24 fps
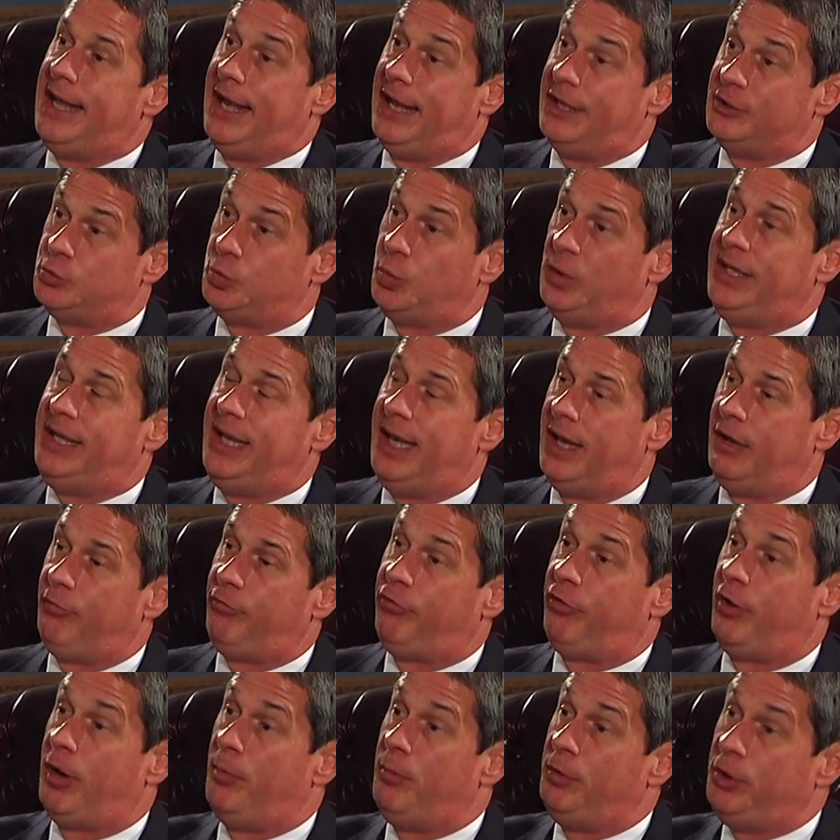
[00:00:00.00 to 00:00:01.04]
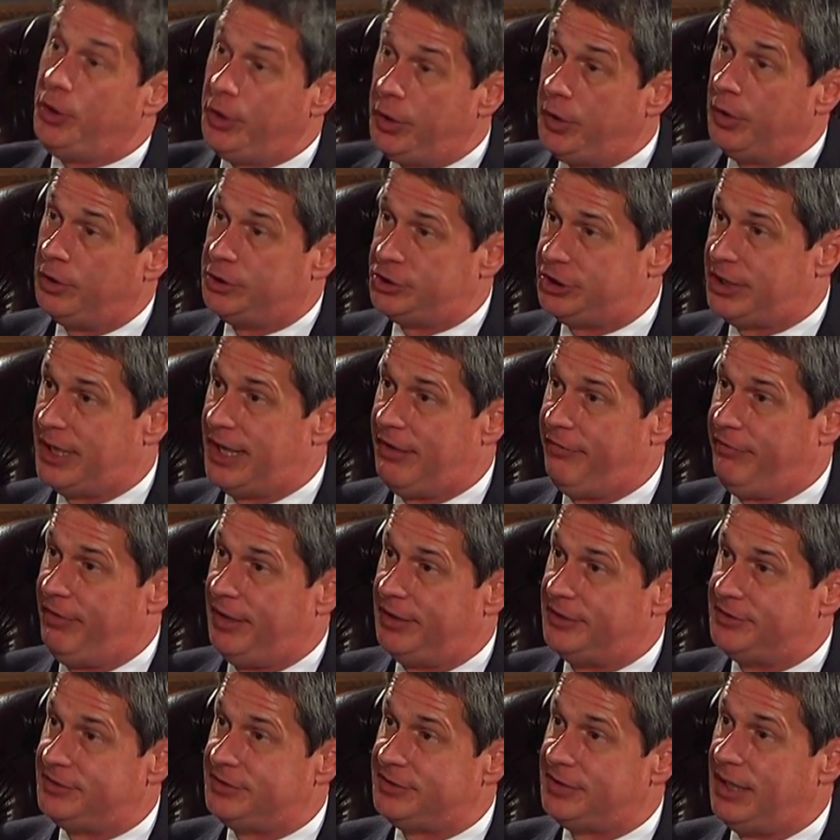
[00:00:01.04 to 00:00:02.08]
as we get from Hugo
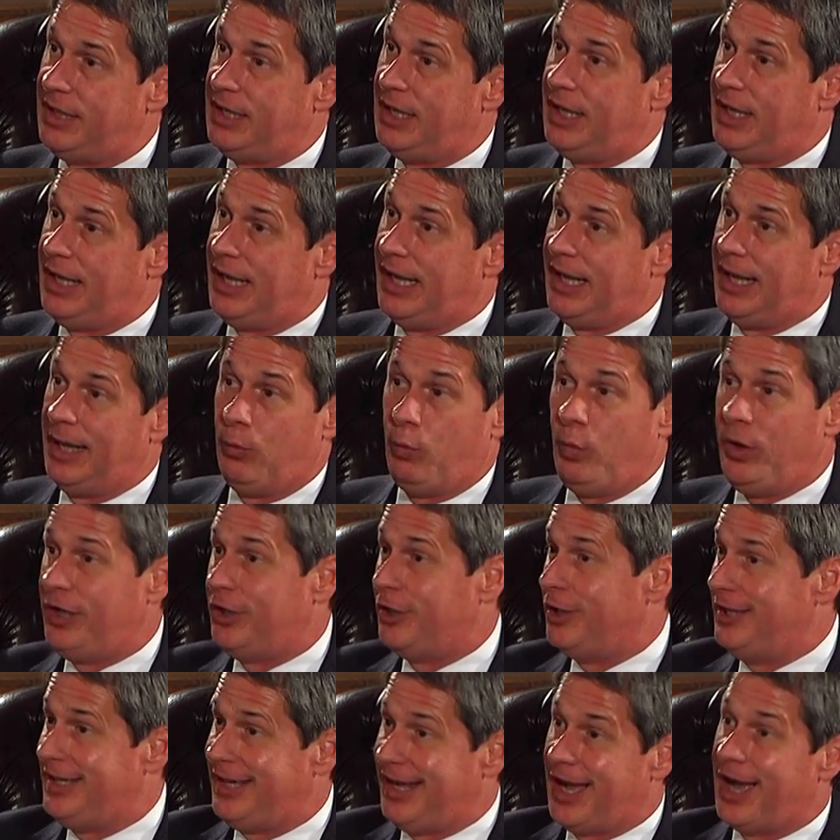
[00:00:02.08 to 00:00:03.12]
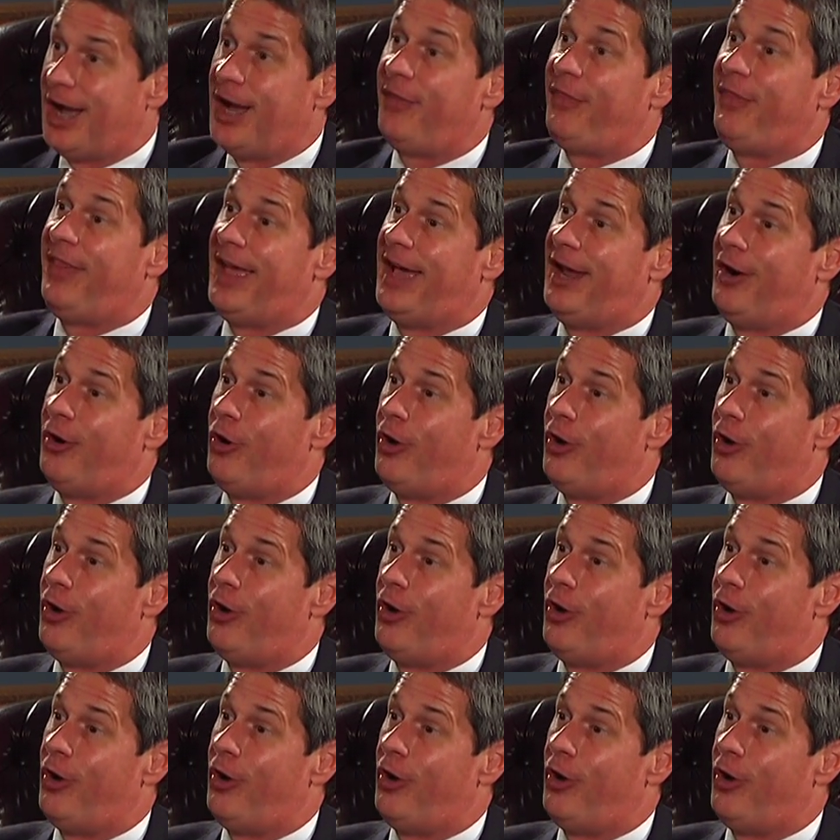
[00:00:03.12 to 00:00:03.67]
Chavez. We could cut that